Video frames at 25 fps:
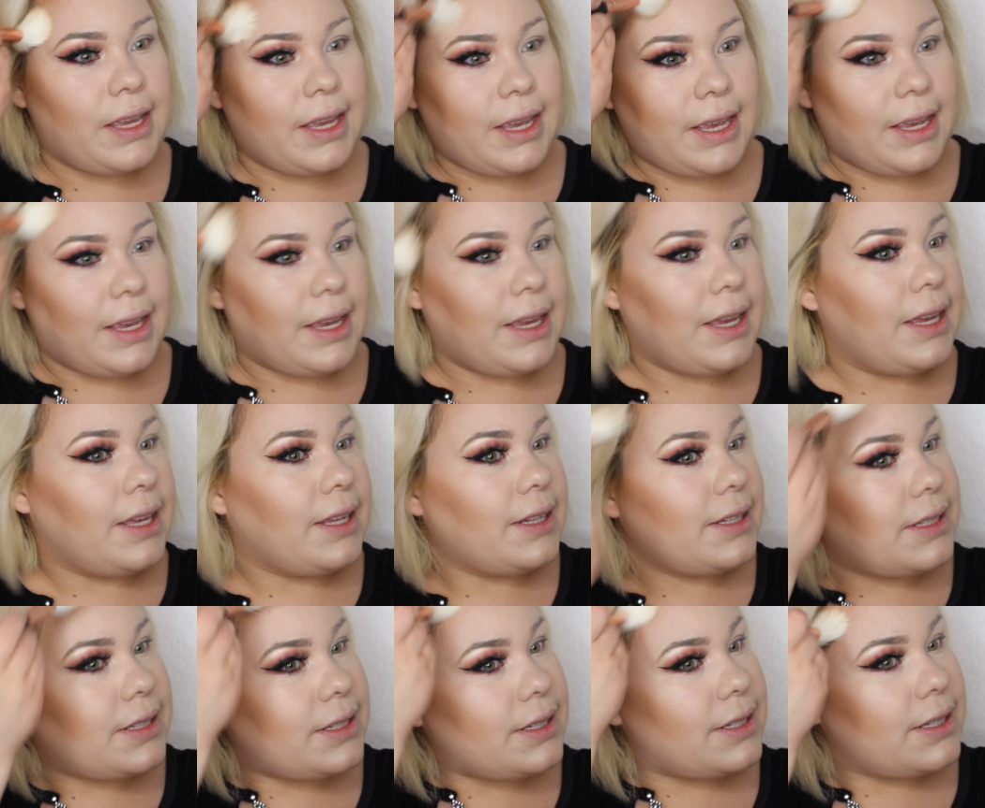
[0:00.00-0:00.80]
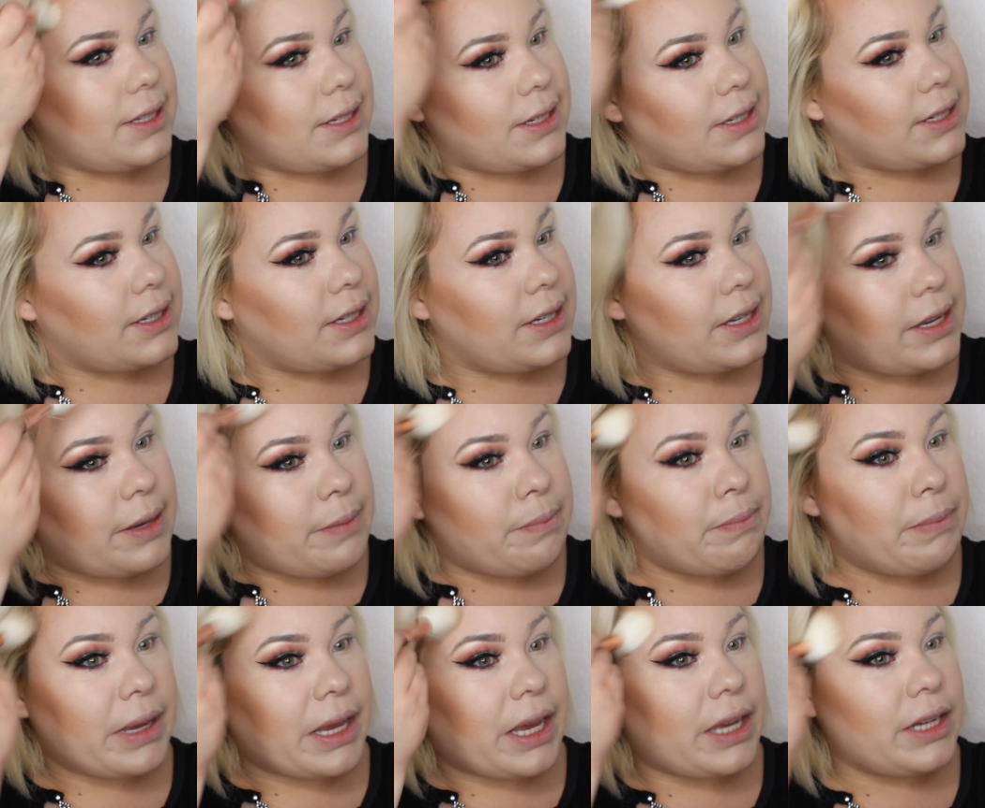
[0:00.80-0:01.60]
and
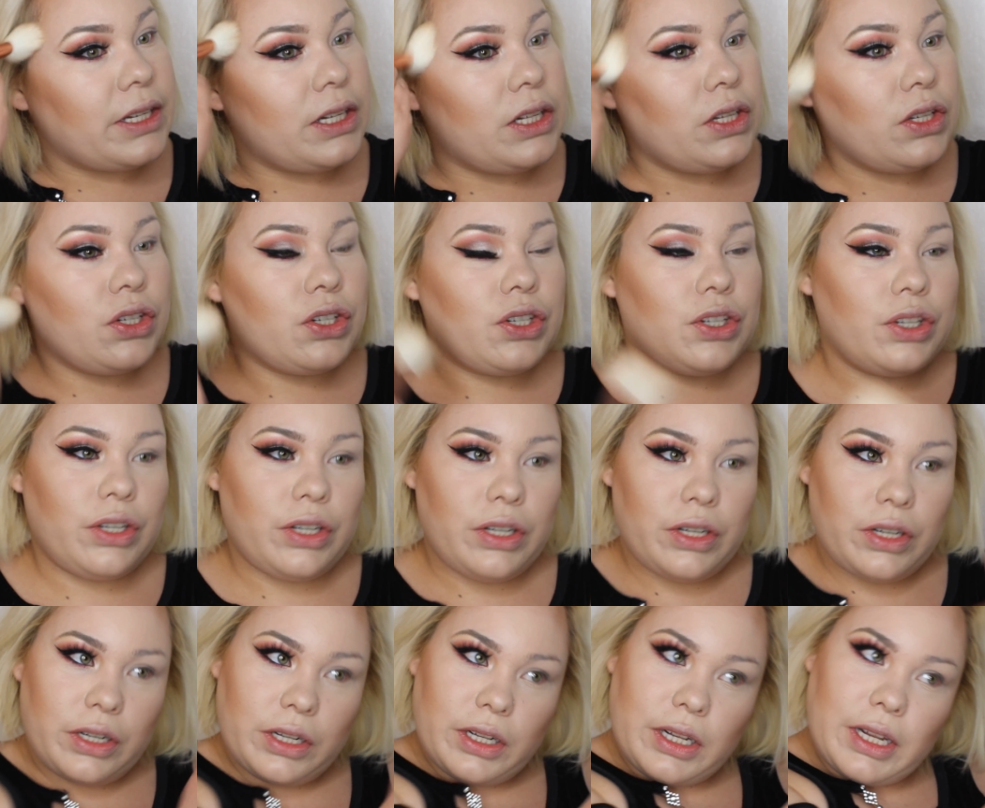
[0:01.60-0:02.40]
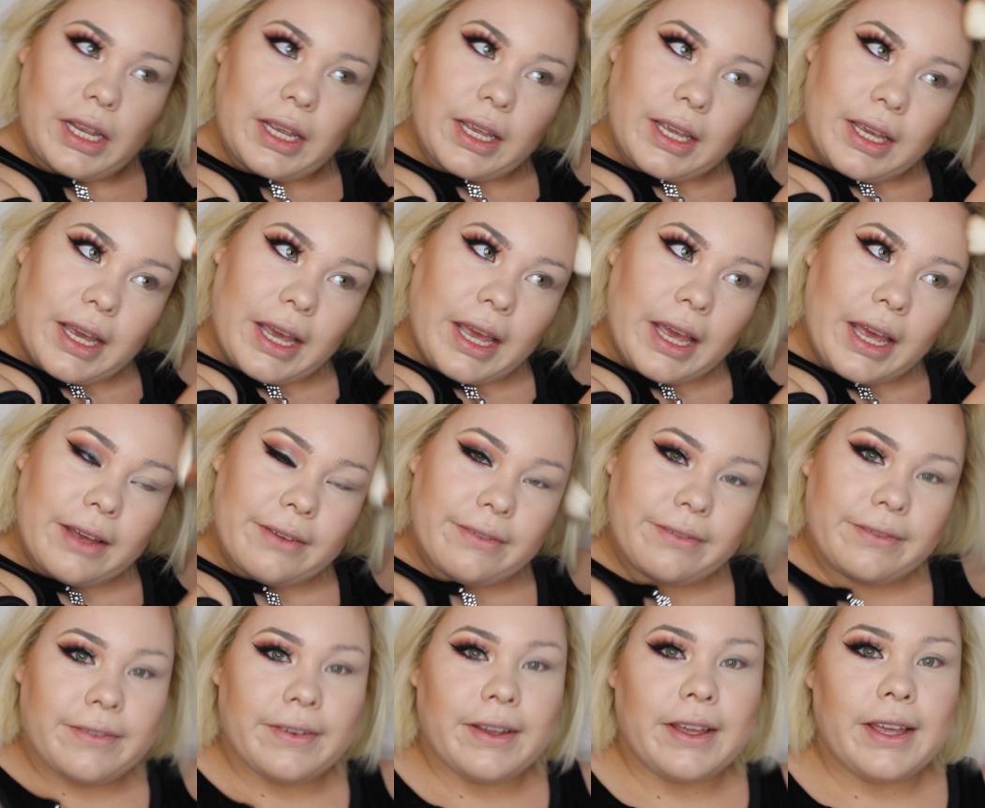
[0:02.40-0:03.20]
make an illusion like I
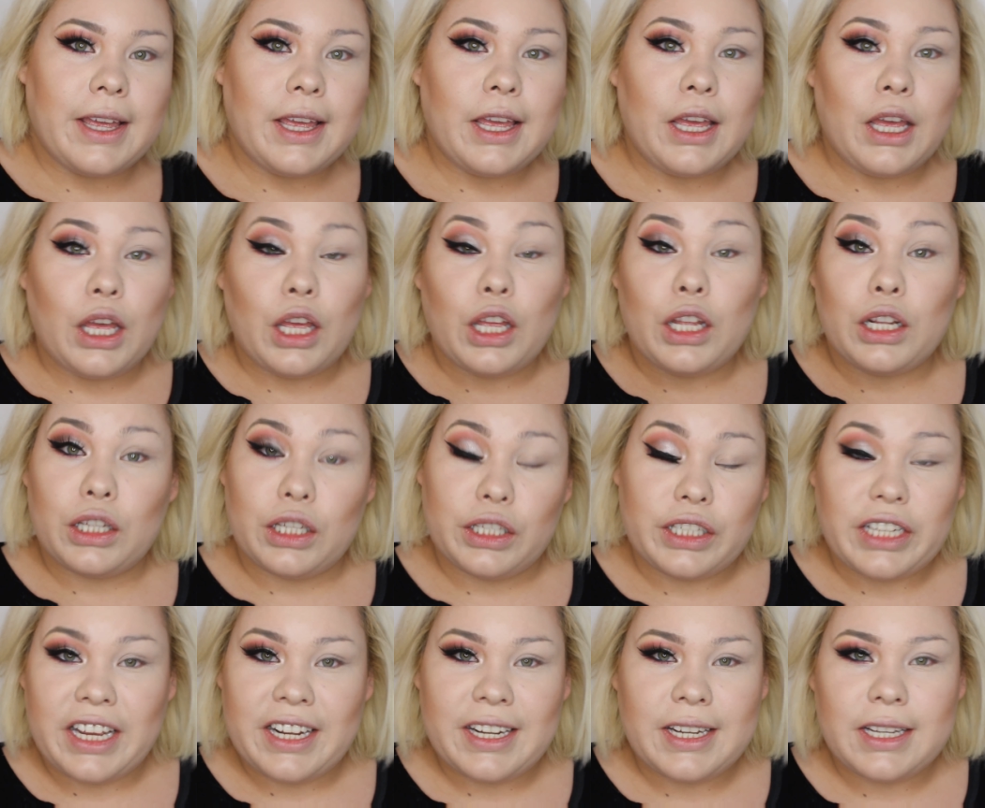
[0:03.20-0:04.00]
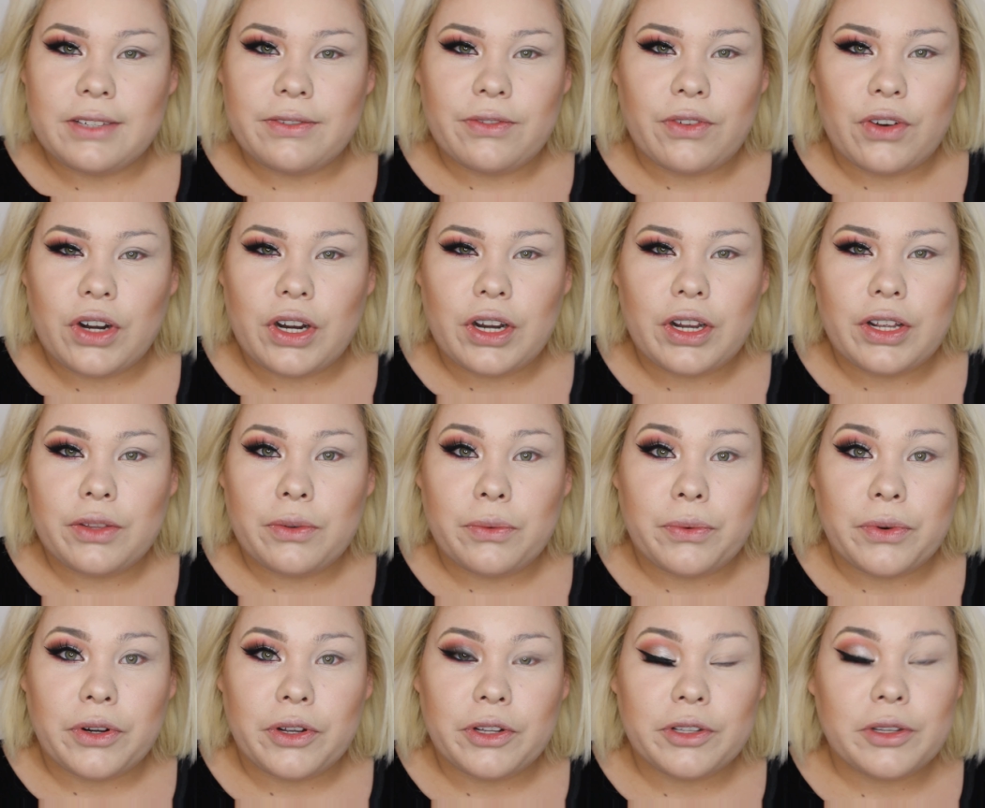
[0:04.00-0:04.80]
have the tiniest forehead in
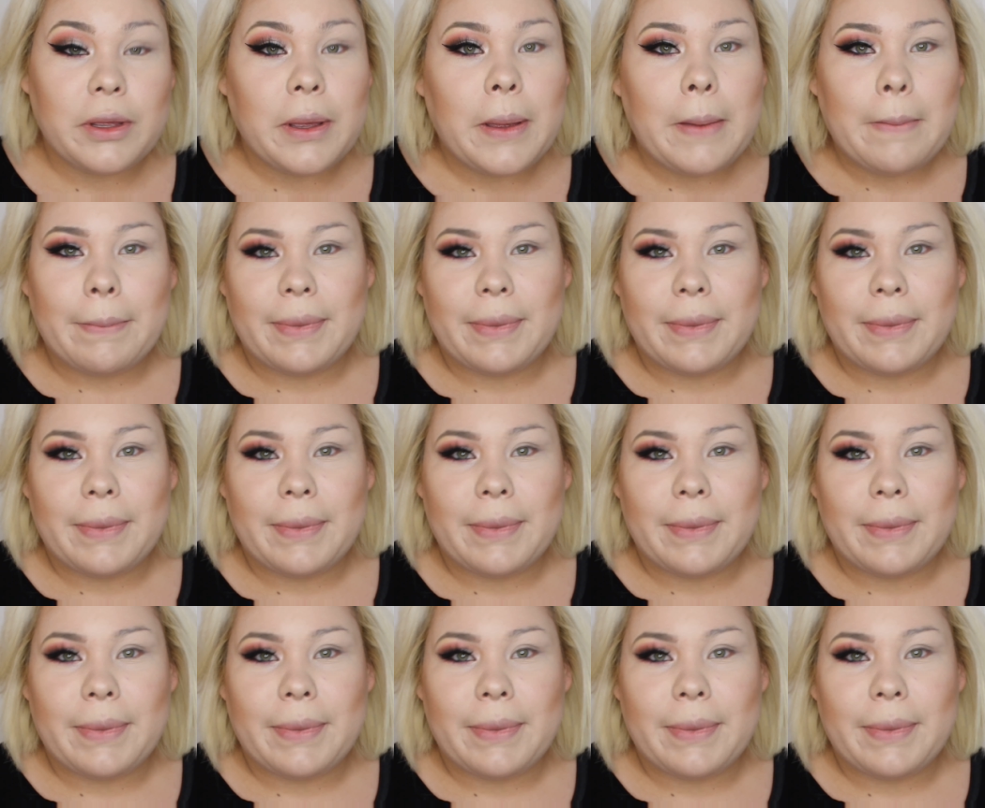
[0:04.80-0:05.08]
the world.